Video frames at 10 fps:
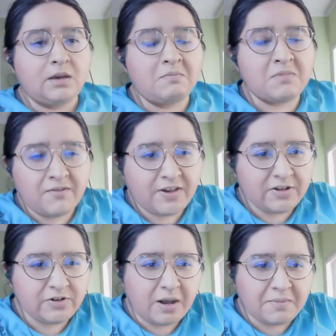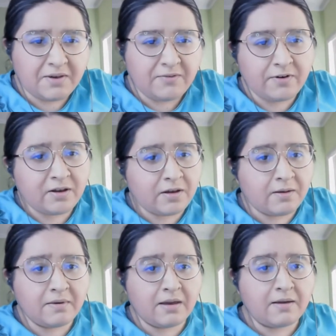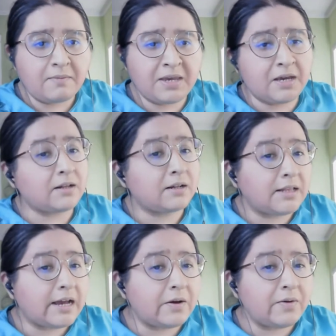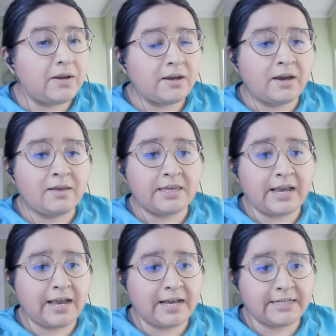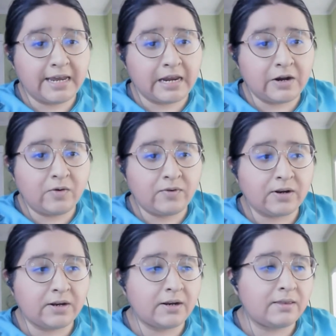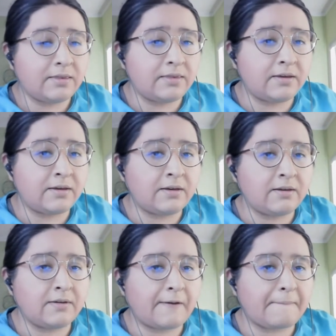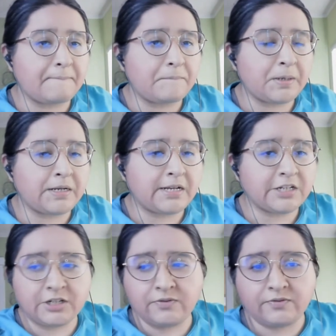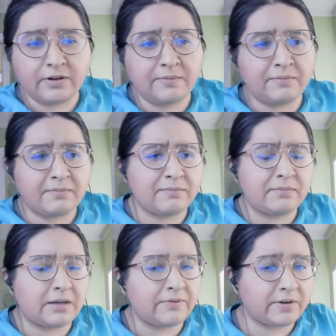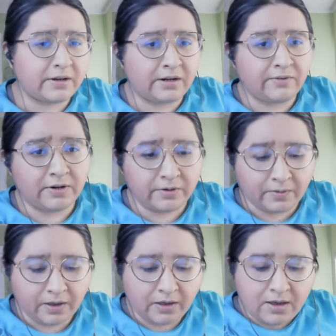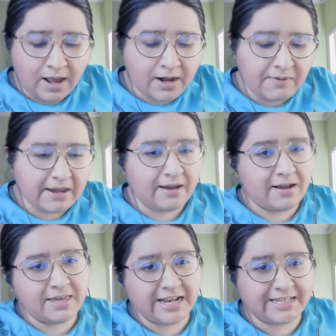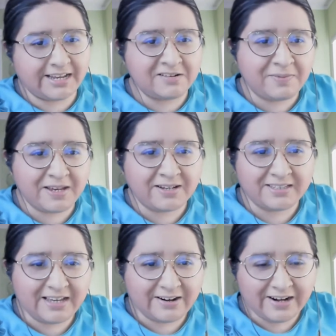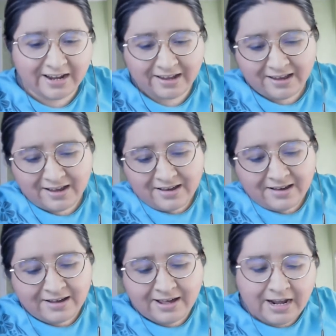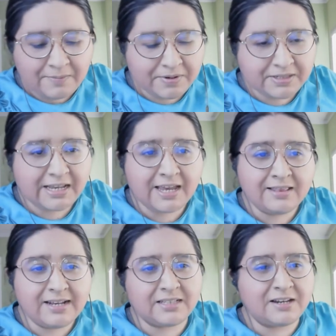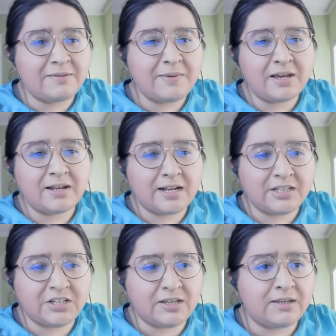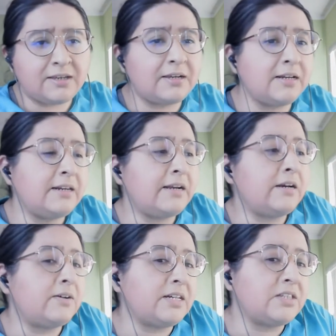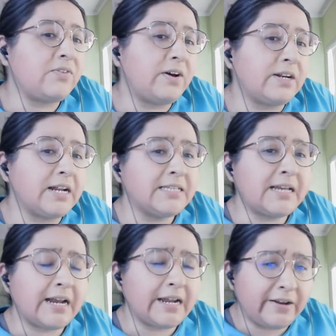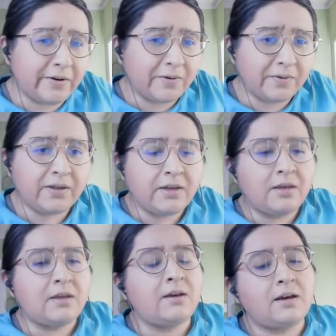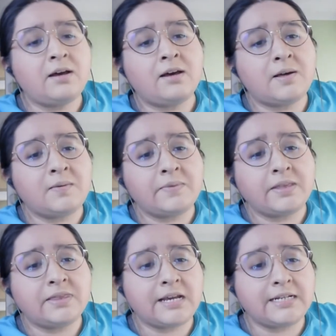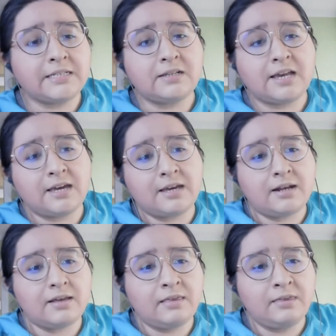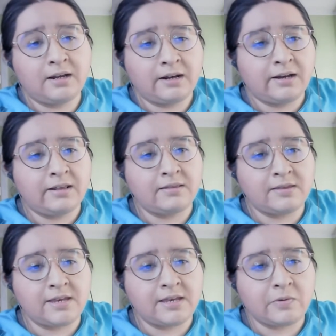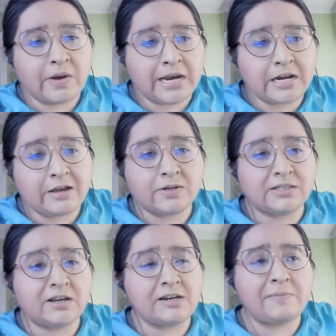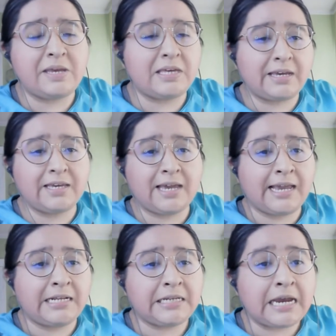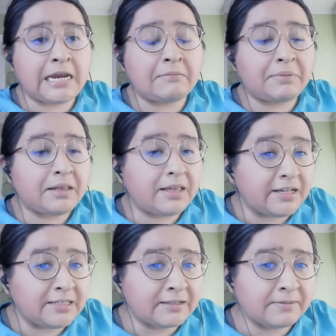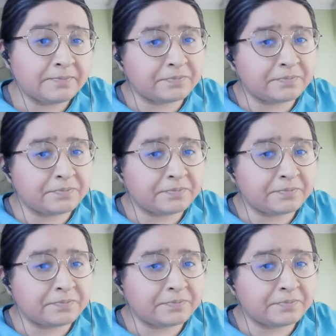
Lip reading: mafia drama from Beyond Cloud. They had taken over the production from, I forgot who. Anyway, that's going to be on Saturday, on April 2nd. That's going to be on IGE. Now, as far as I know, they said that the rating was going to be like 18 plus.